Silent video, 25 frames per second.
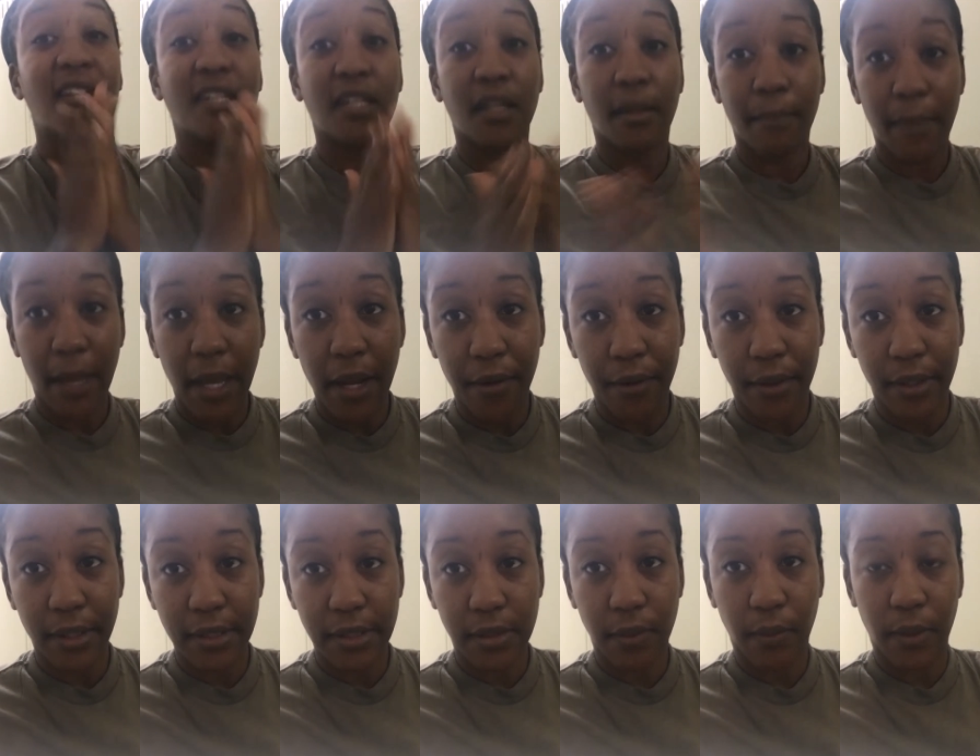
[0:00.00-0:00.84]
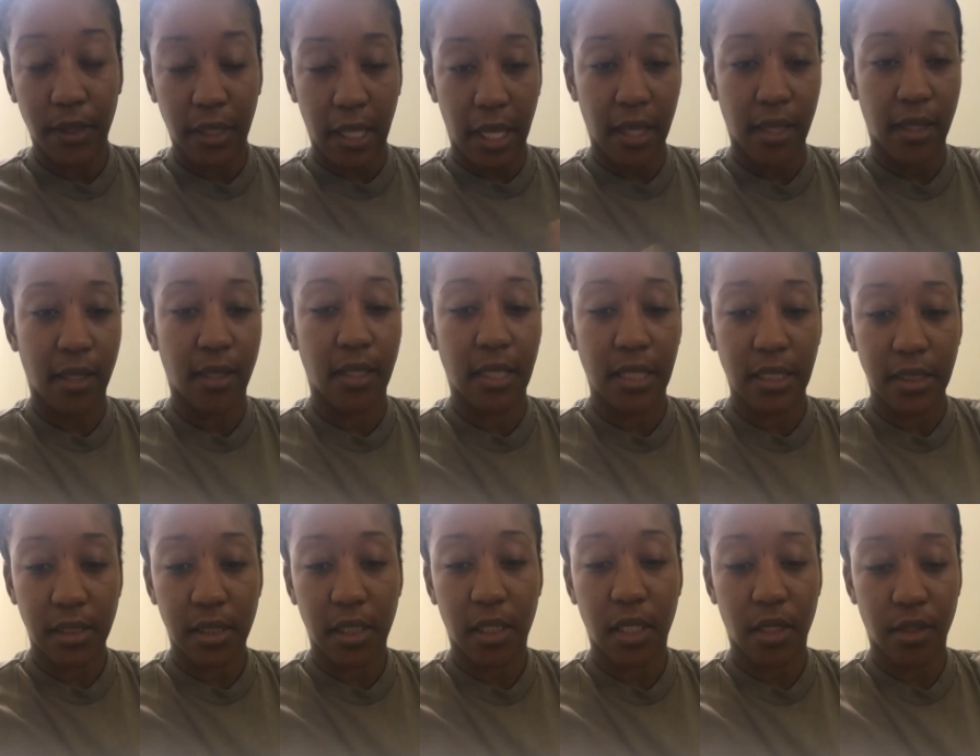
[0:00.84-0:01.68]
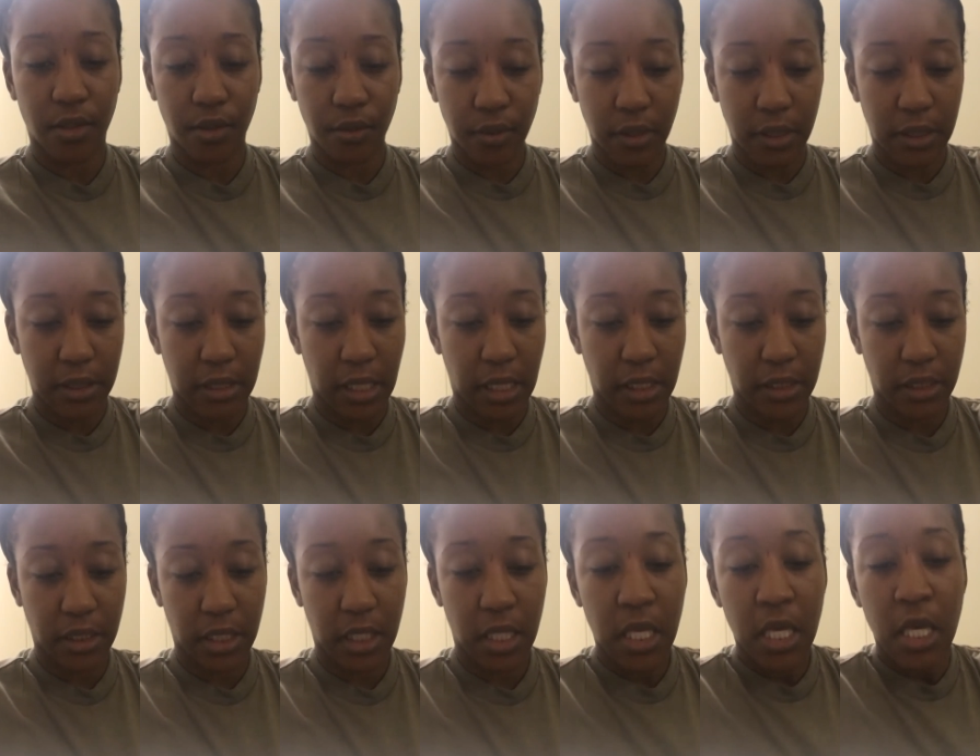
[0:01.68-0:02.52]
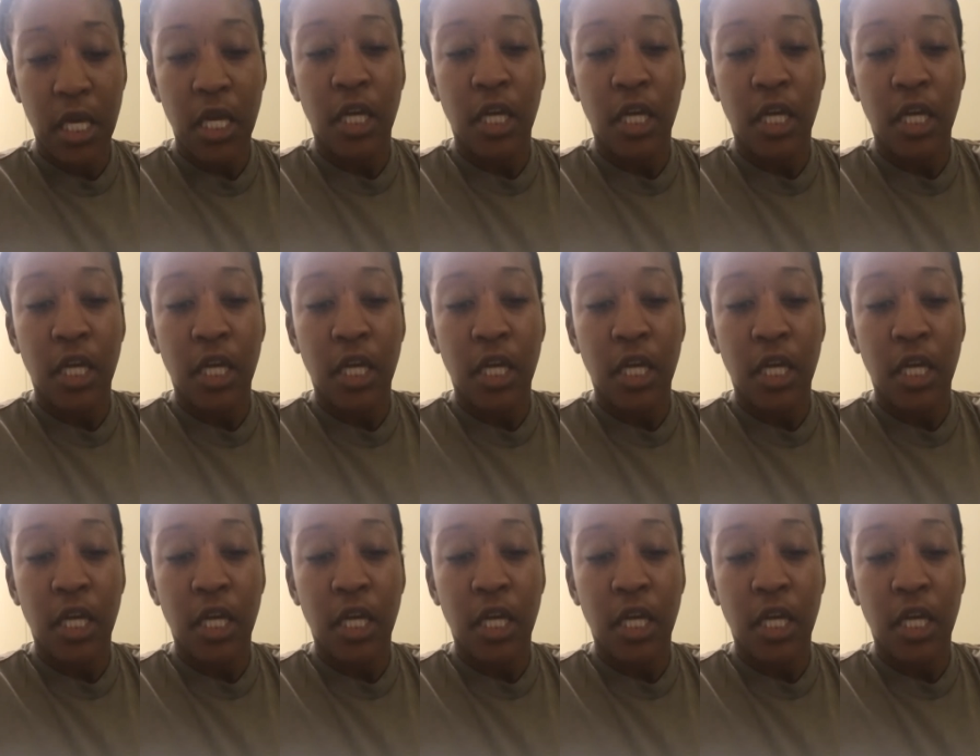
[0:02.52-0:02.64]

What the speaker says: the barracks when they get to their duty station.